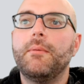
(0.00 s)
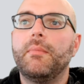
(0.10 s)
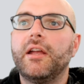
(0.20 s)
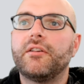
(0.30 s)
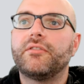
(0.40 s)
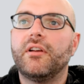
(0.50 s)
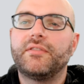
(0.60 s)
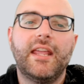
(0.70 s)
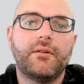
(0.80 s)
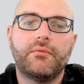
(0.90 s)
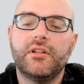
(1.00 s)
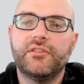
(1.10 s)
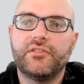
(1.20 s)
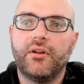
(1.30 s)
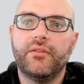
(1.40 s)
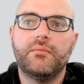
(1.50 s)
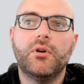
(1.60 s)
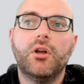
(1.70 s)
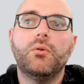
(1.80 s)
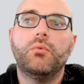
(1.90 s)
Microsoft can't reinstall
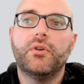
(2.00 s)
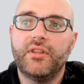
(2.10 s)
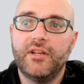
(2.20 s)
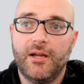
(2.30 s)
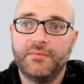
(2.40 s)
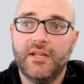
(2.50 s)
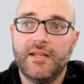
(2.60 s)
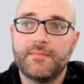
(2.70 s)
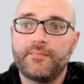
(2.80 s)
them with an update.